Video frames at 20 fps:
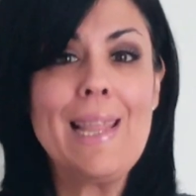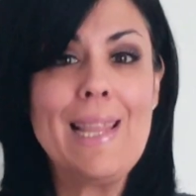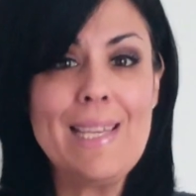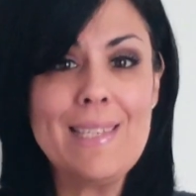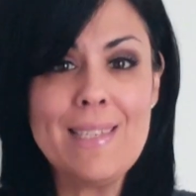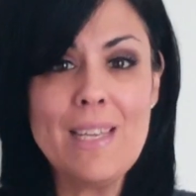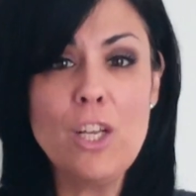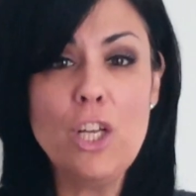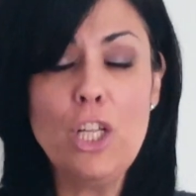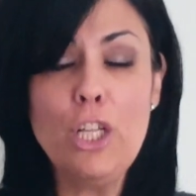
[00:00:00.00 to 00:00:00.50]

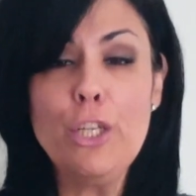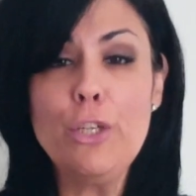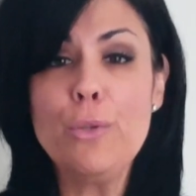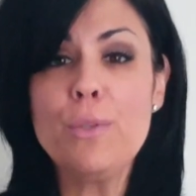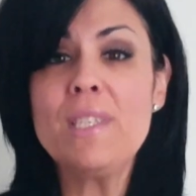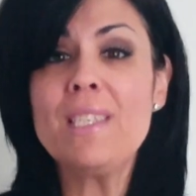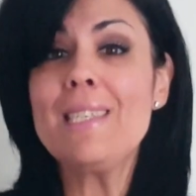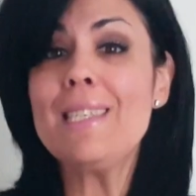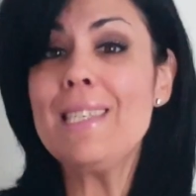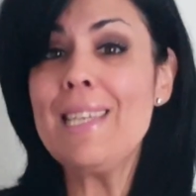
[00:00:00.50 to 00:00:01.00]
This
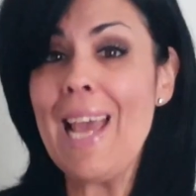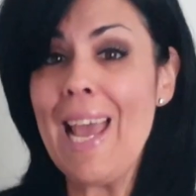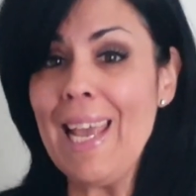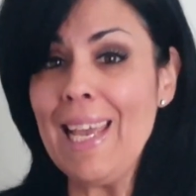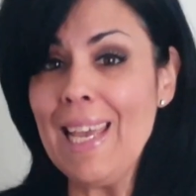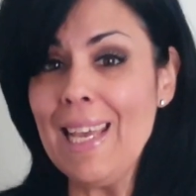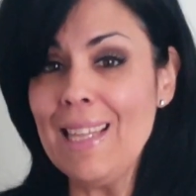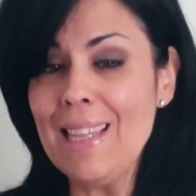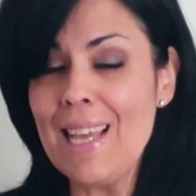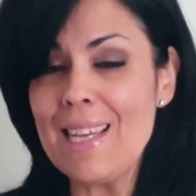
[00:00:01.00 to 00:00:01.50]
includes
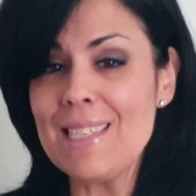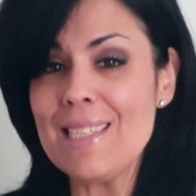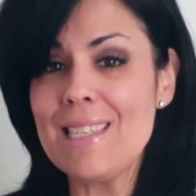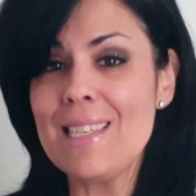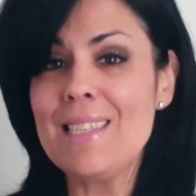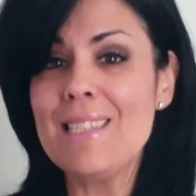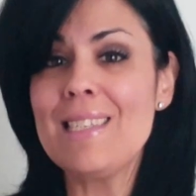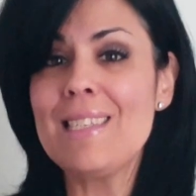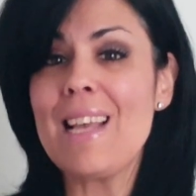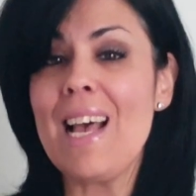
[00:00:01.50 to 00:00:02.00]
taking
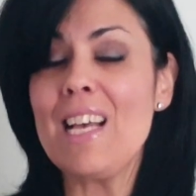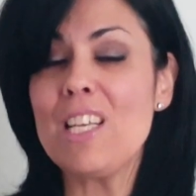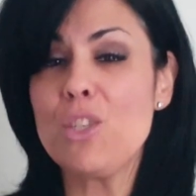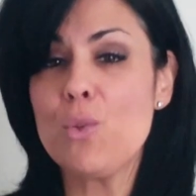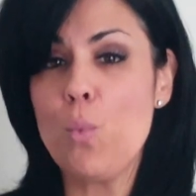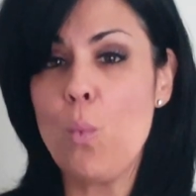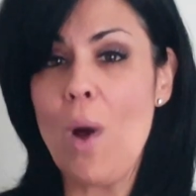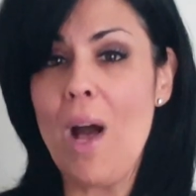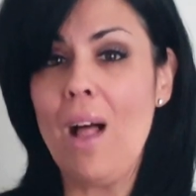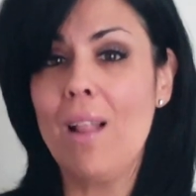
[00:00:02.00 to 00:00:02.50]
lessons
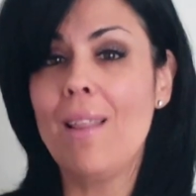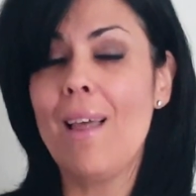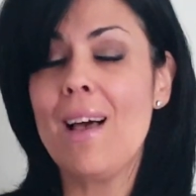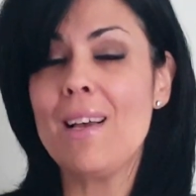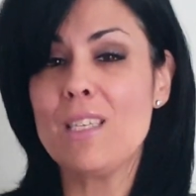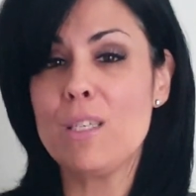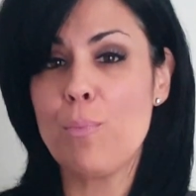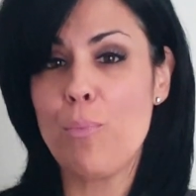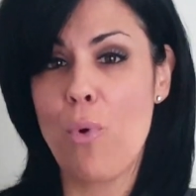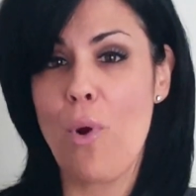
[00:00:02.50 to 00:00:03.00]
as well
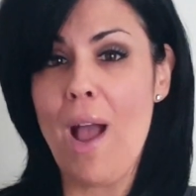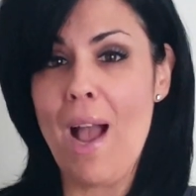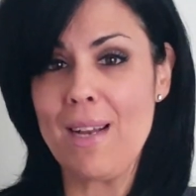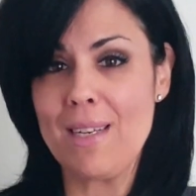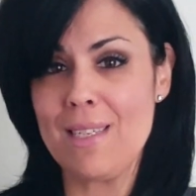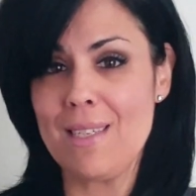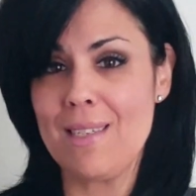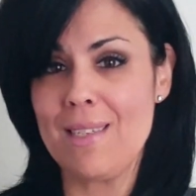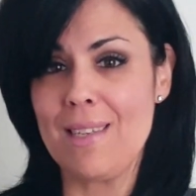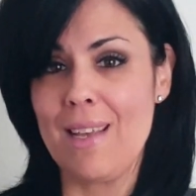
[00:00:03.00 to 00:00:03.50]
as
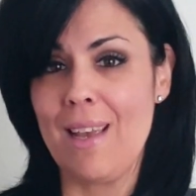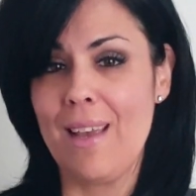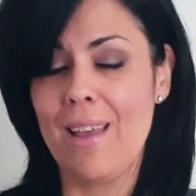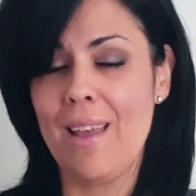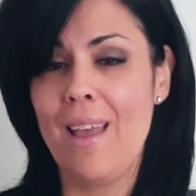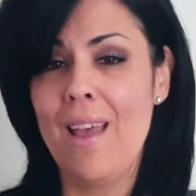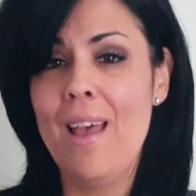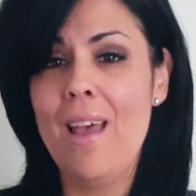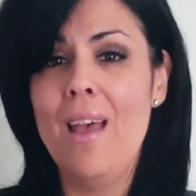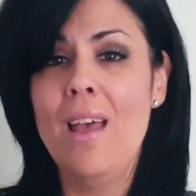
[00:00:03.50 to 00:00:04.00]
practicing.